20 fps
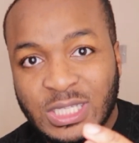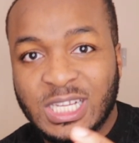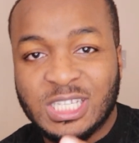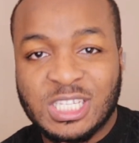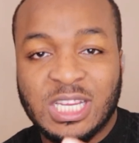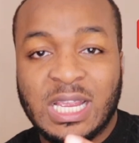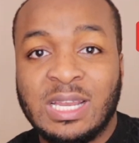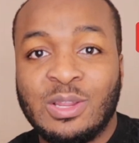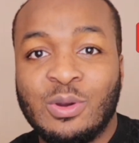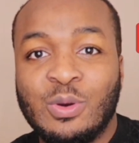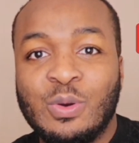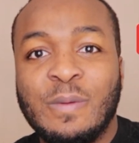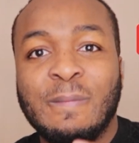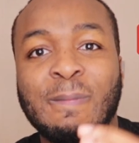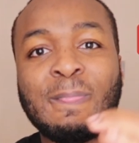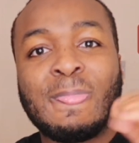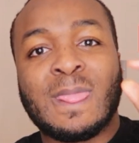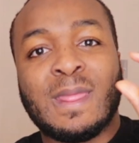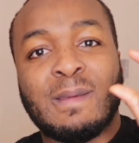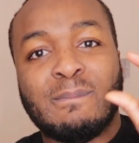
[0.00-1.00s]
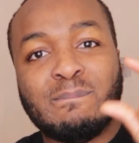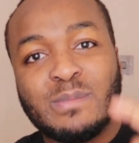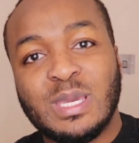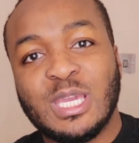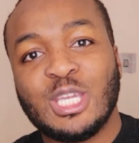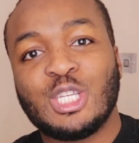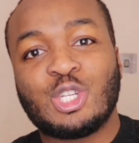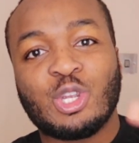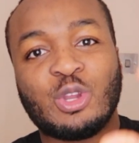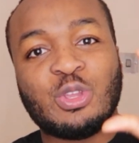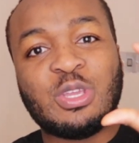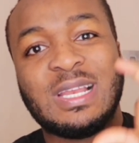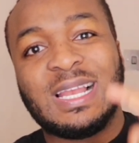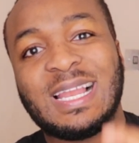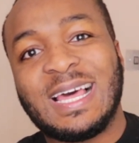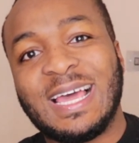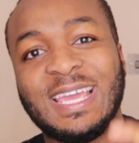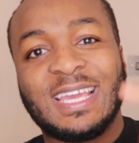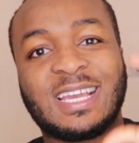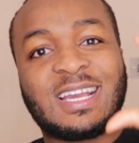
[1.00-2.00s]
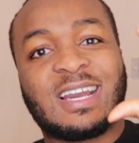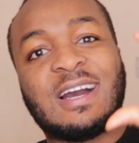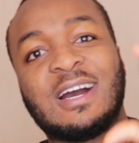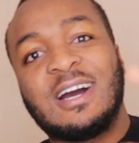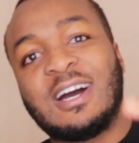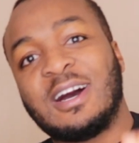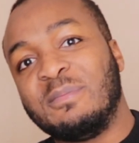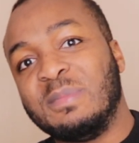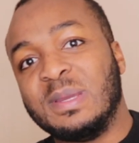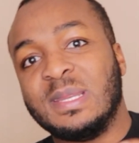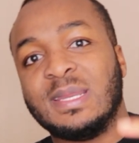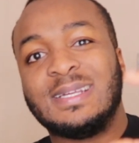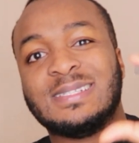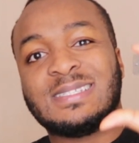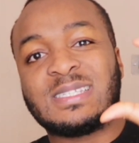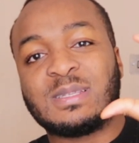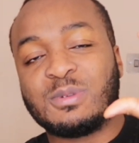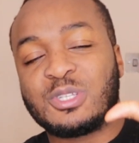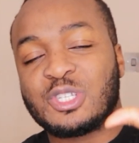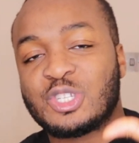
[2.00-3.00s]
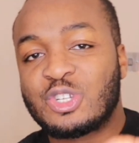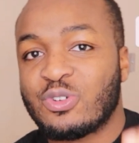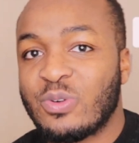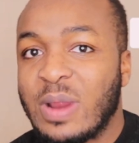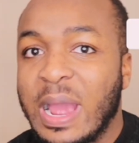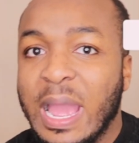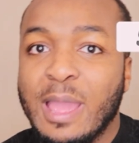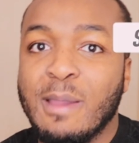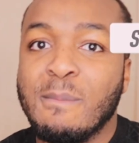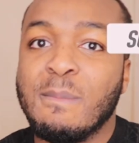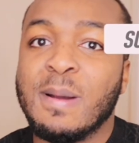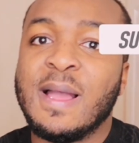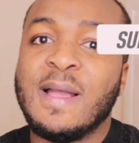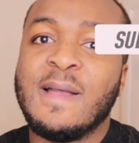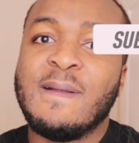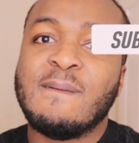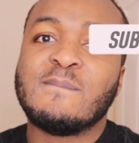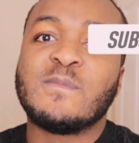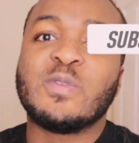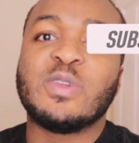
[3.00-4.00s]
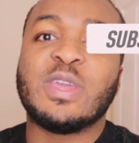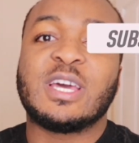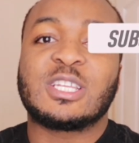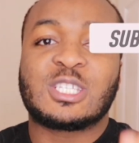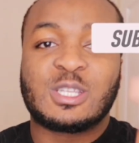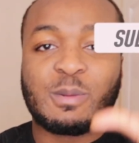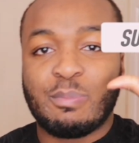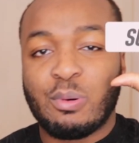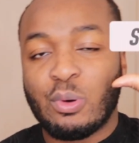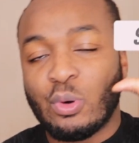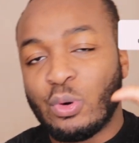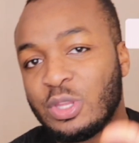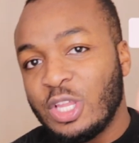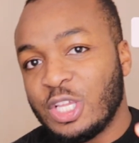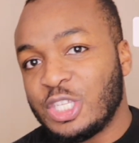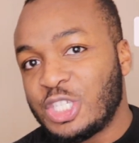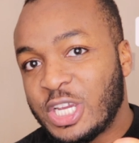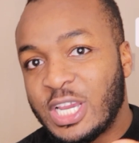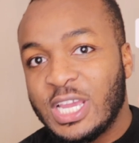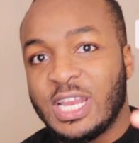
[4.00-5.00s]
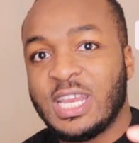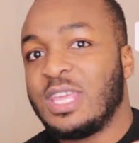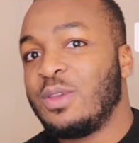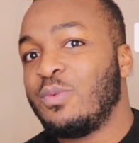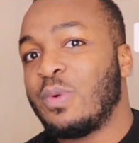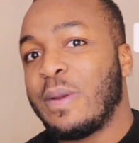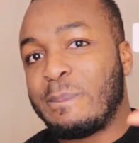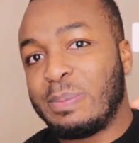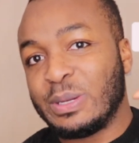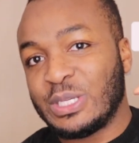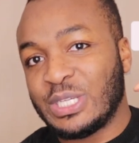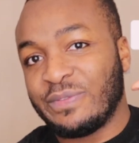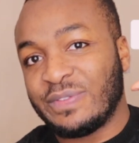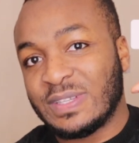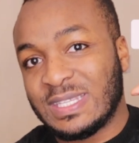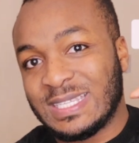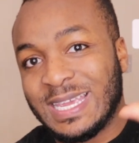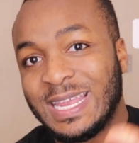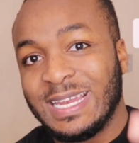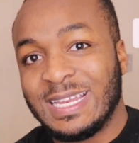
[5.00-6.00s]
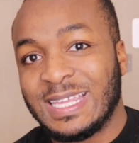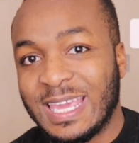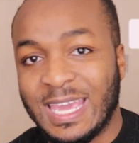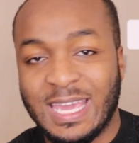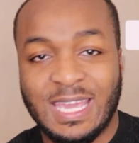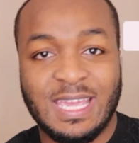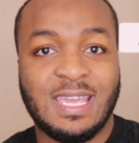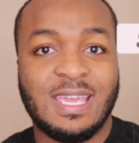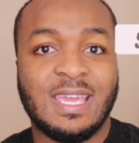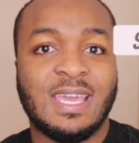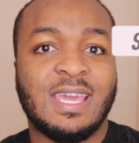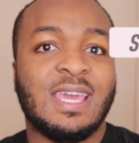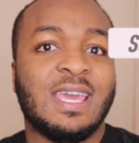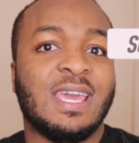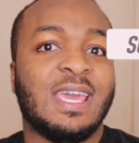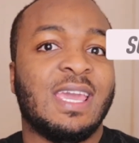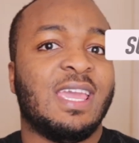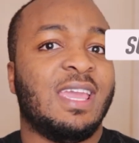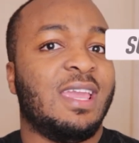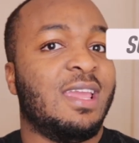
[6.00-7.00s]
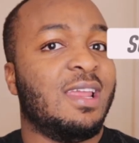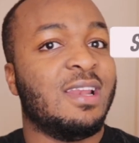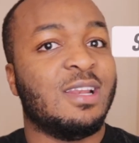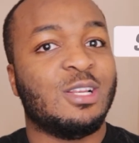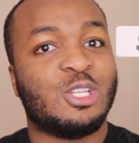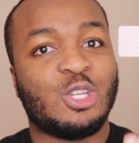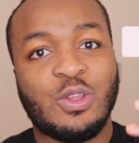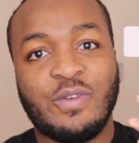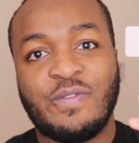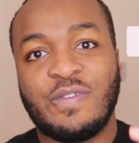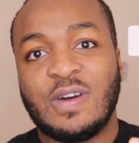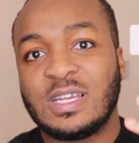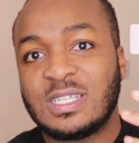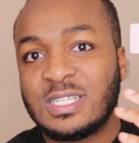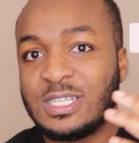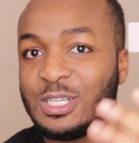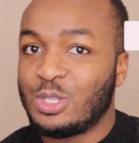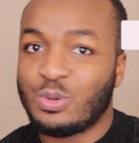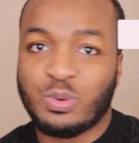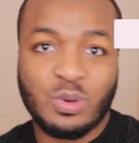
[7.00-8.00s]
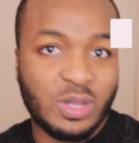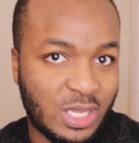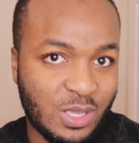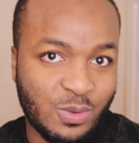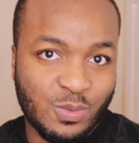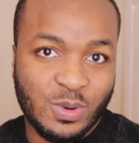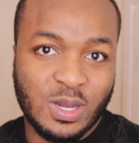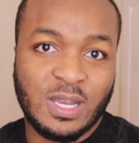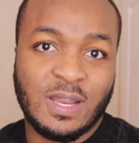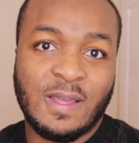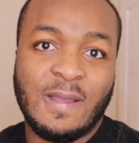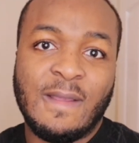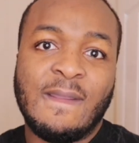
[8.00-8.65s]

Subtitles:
channel, make sure you like, comment, and subscribe. Yeah, support the journey. We're pushing for 10K in 2021.